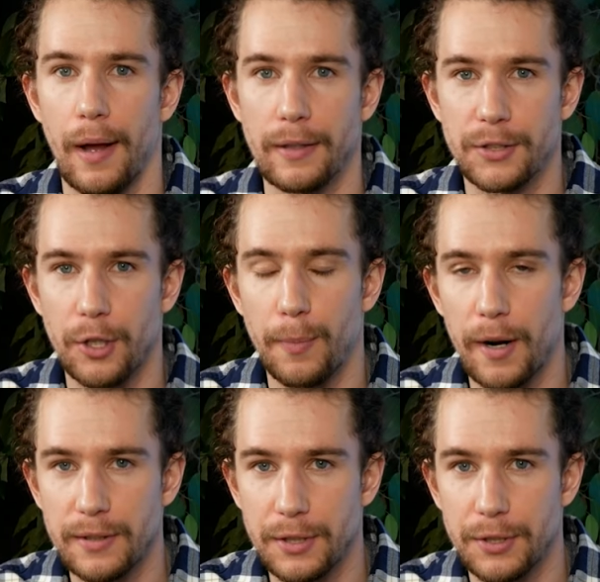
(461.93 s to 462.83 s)
And so,
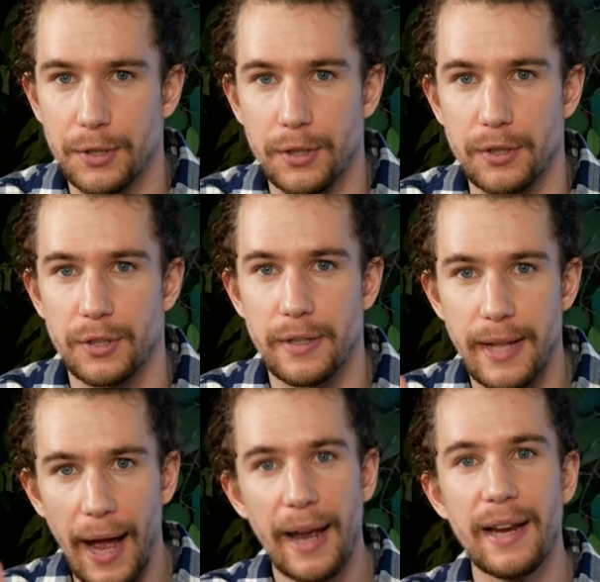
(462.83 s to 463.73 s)
brothers and sisters,
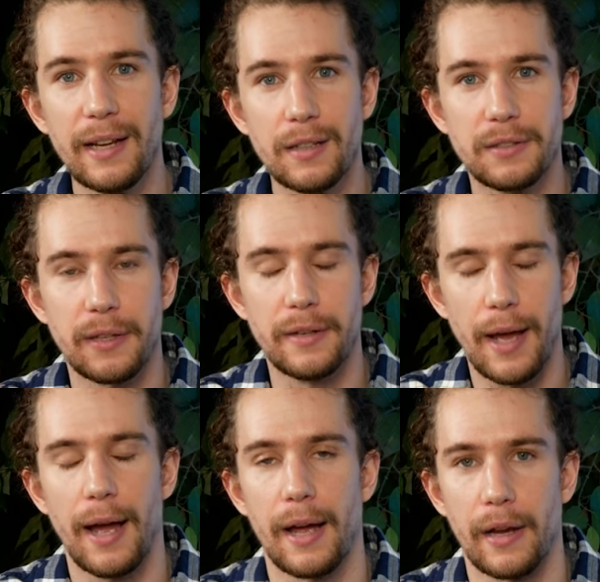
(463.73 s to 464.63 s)
today is the
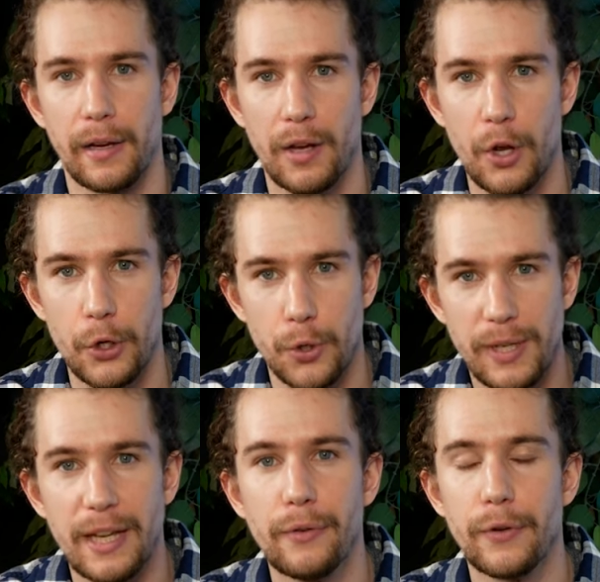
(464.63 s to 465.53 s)
day to
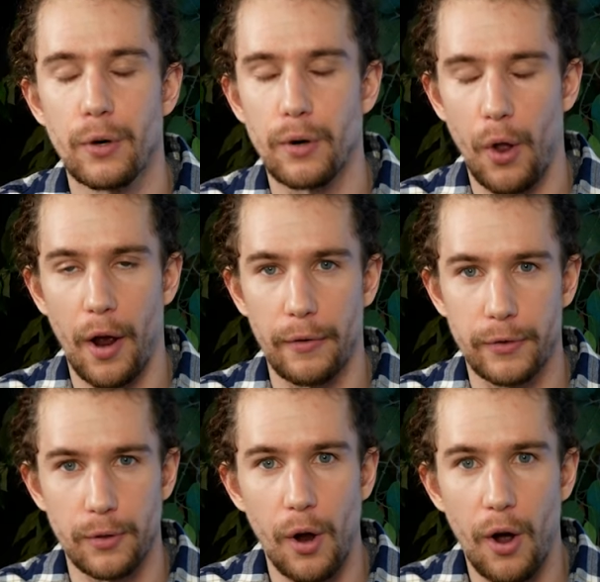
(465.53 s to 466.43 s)
give your life
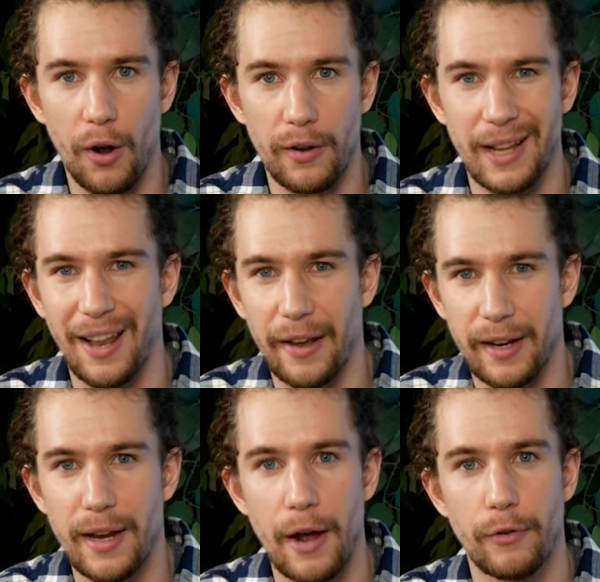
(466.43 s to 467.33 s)
to God like
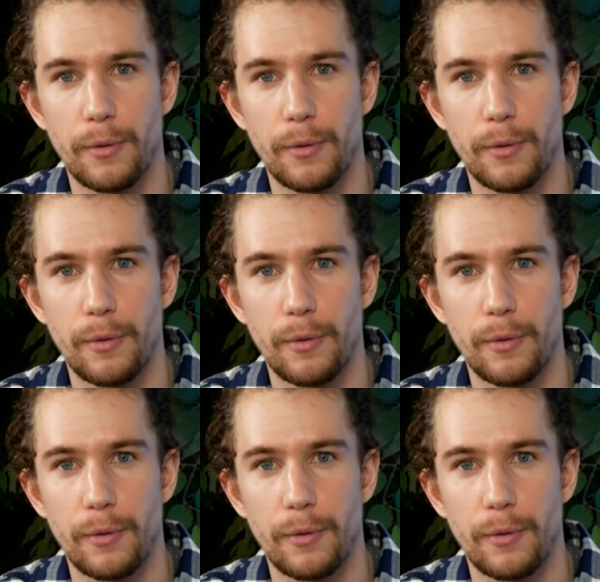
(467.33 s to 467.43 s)
never